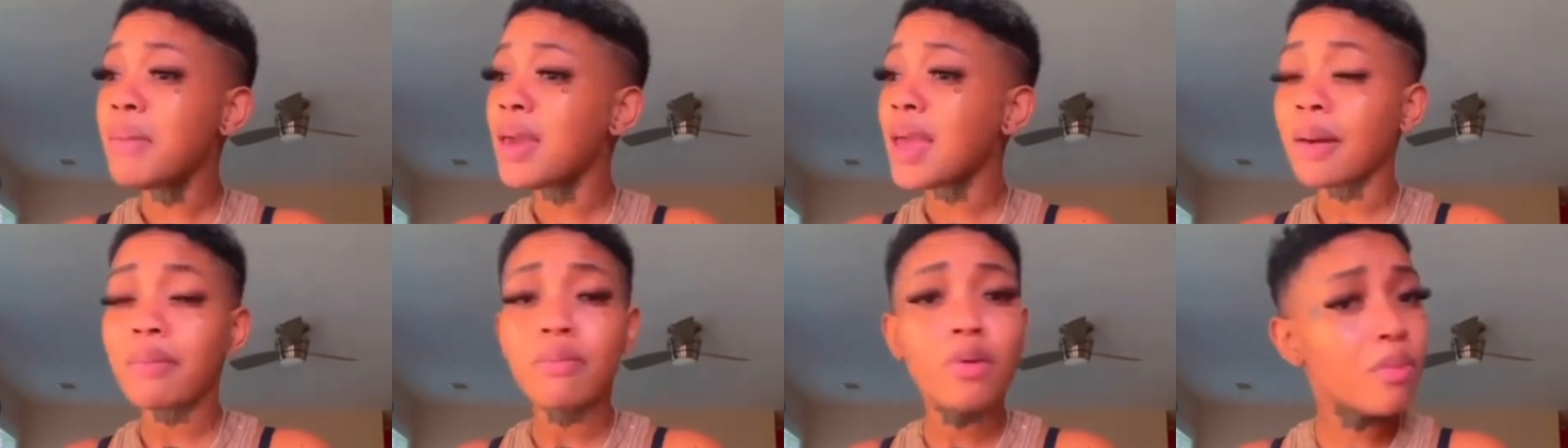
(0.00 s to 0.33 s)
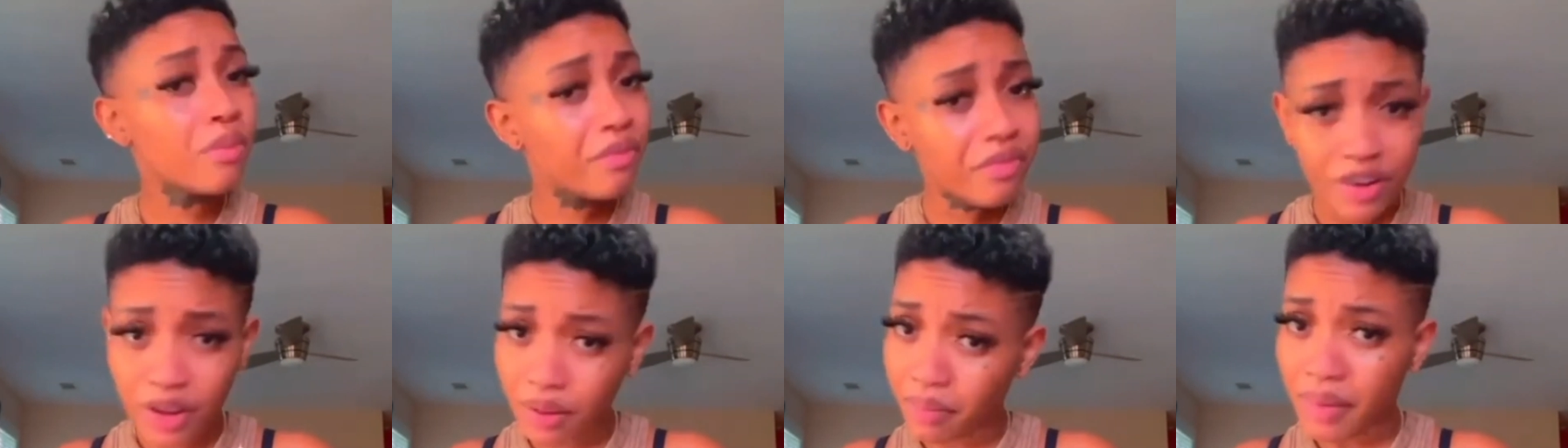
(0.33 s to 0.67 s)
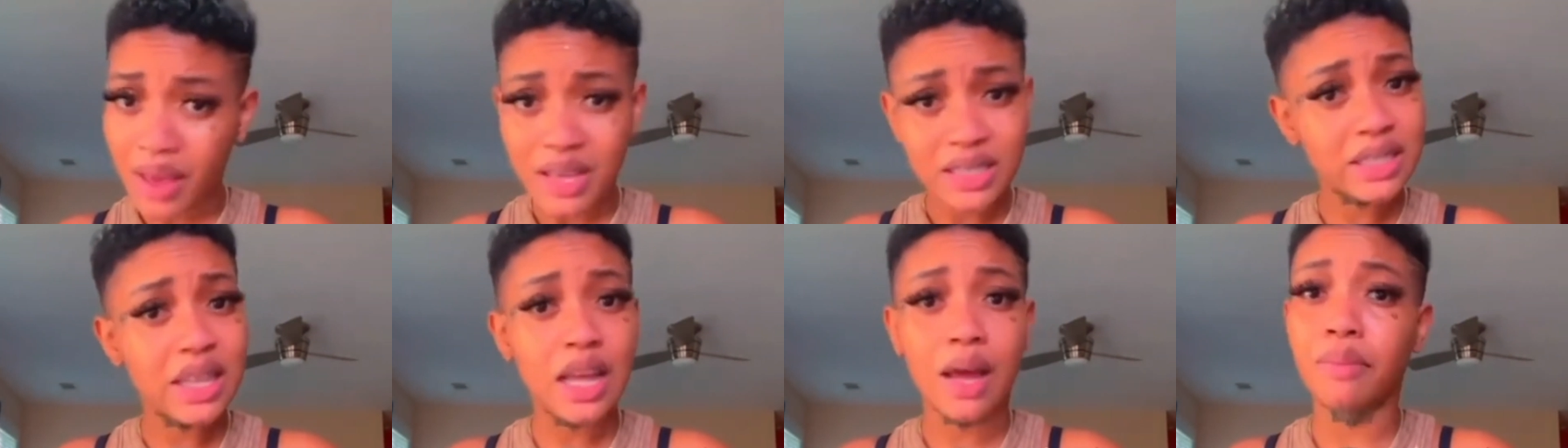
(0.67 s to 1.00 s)
And
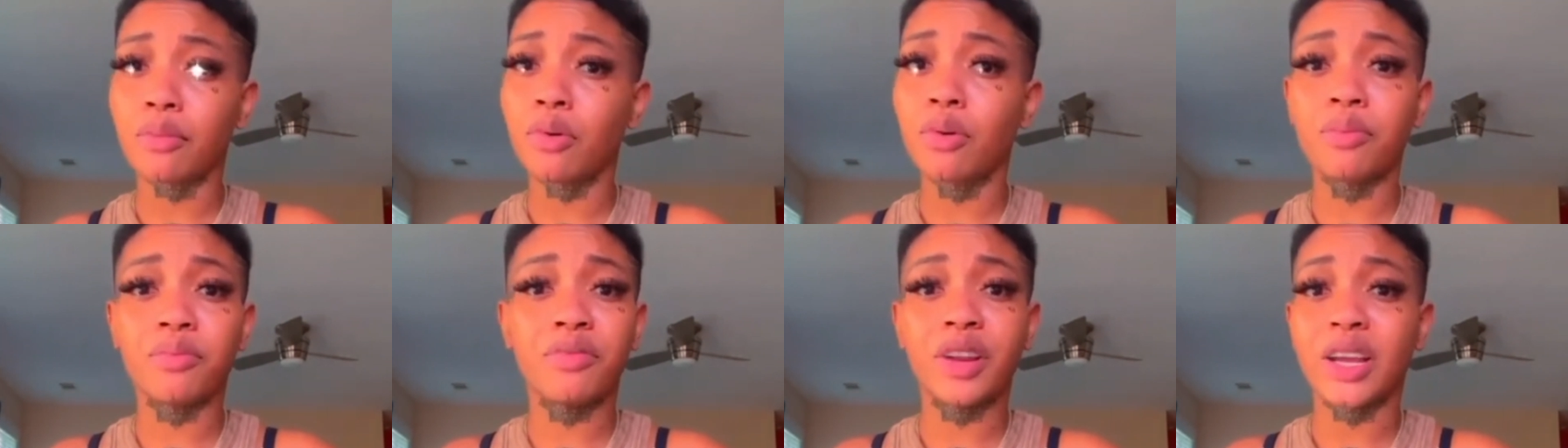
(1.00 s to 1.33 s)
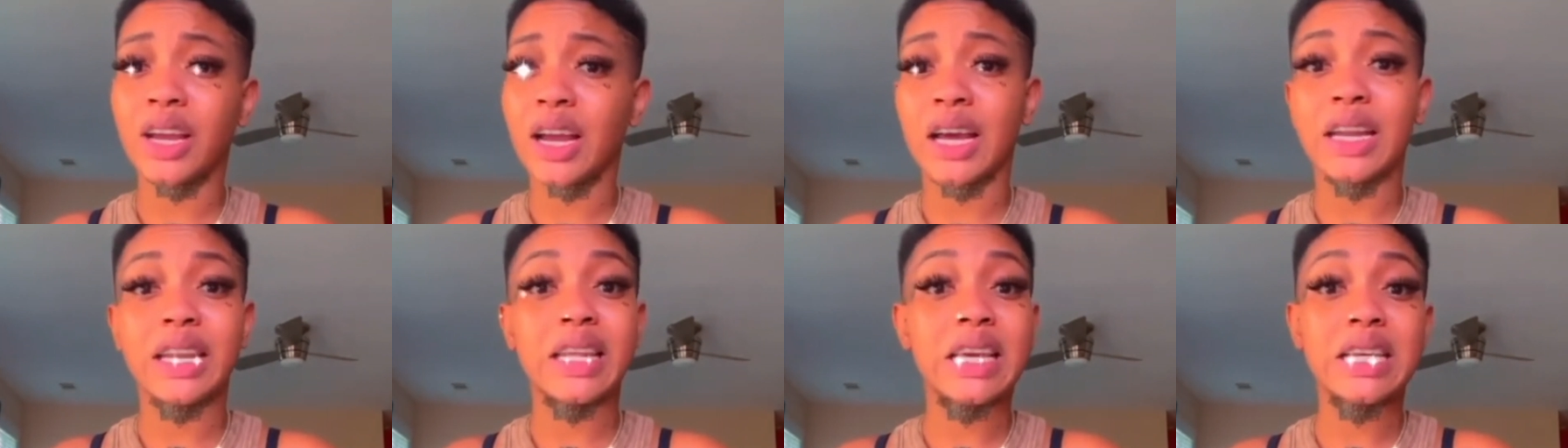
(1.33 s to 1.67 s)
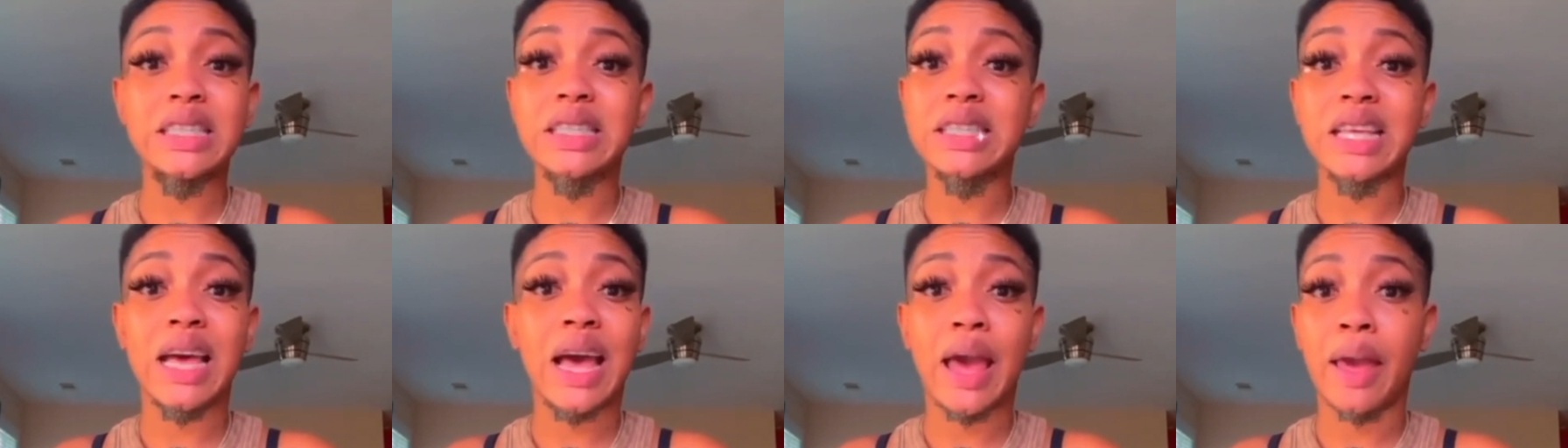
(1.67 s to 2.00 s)
when I know a
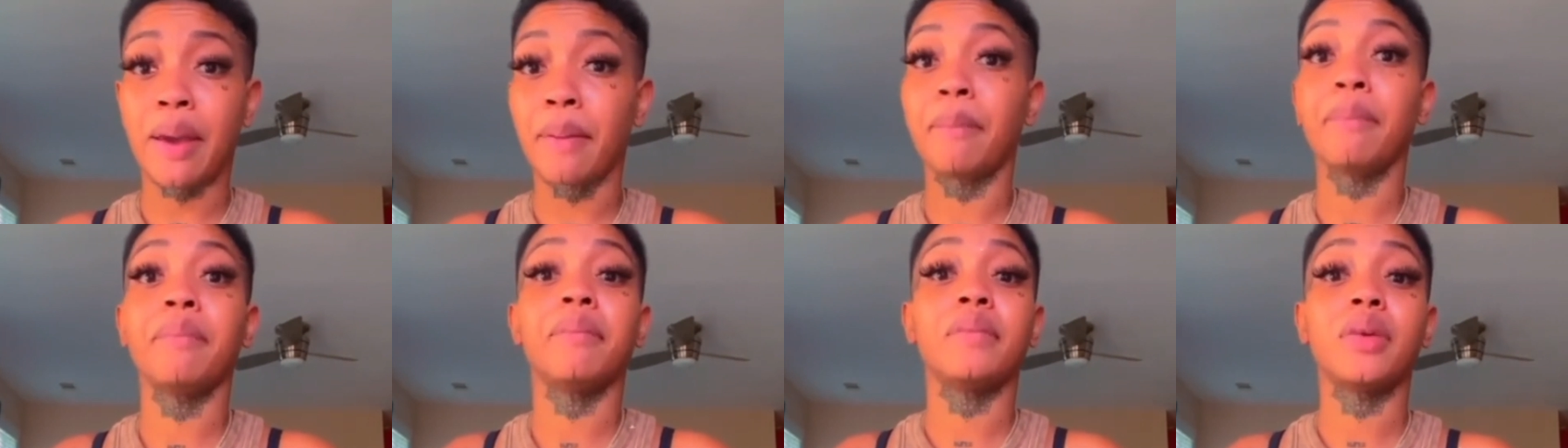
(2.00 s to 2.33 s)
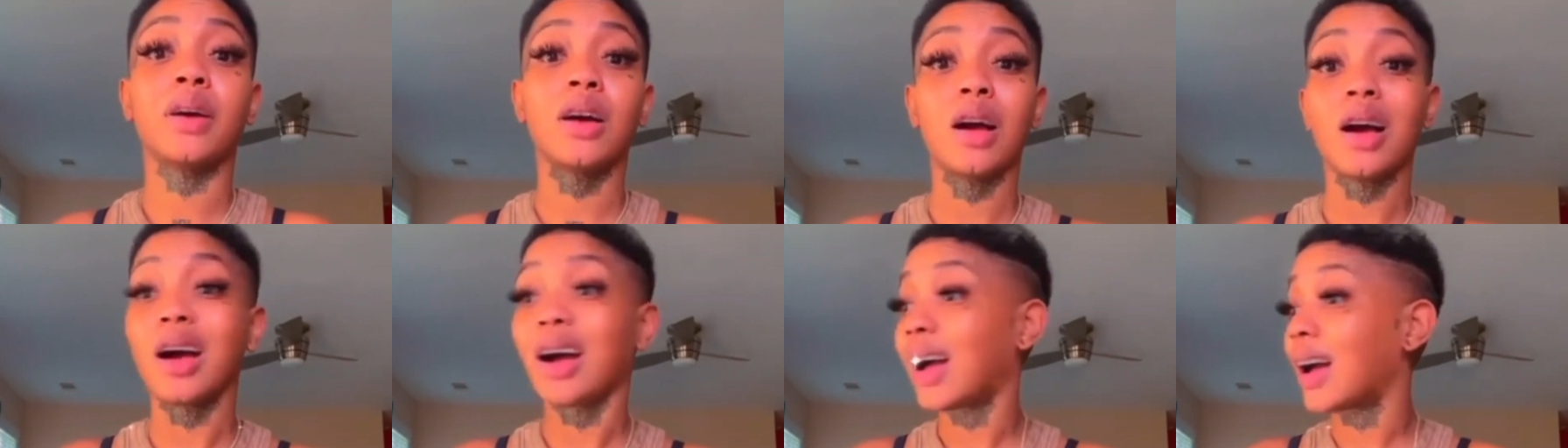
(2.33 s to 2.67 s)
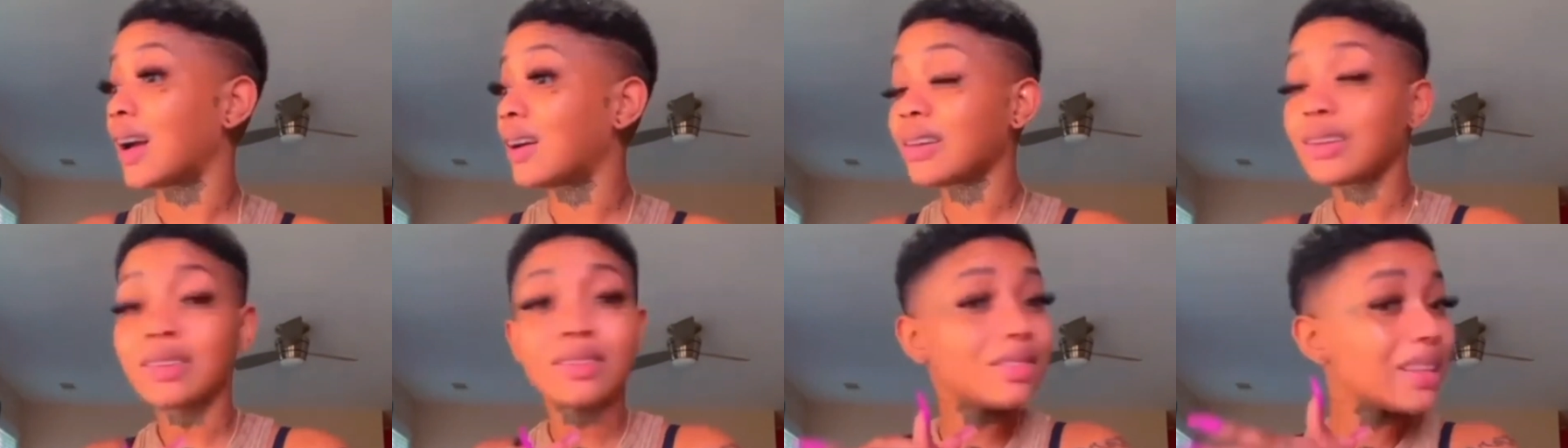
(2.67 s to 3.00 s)
rebel there right now,
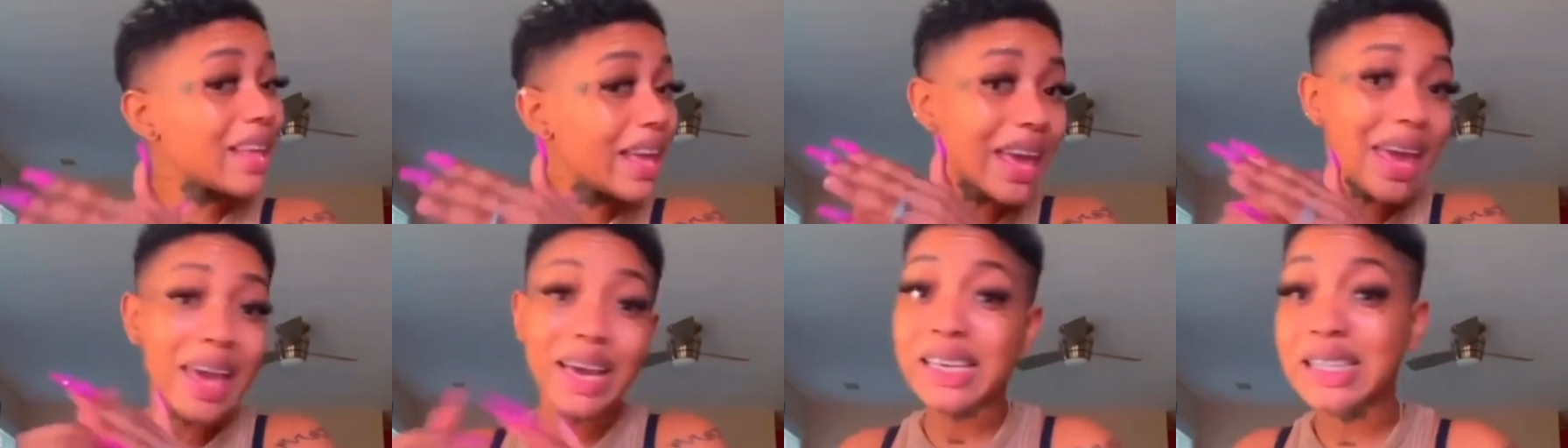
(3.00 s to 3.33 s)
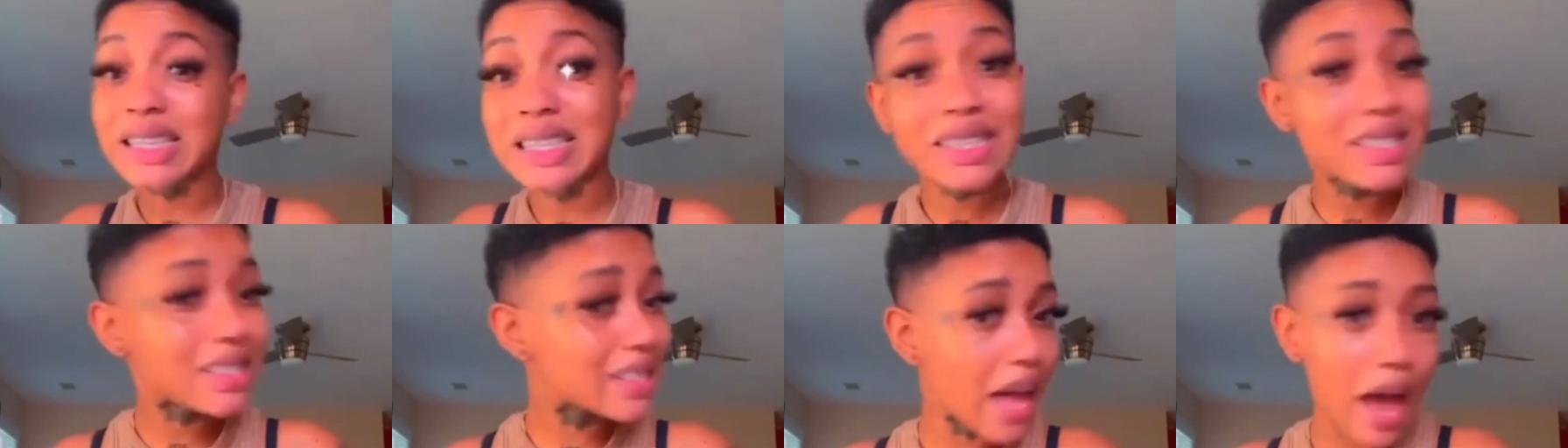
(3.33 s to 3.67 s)
I three of them did it.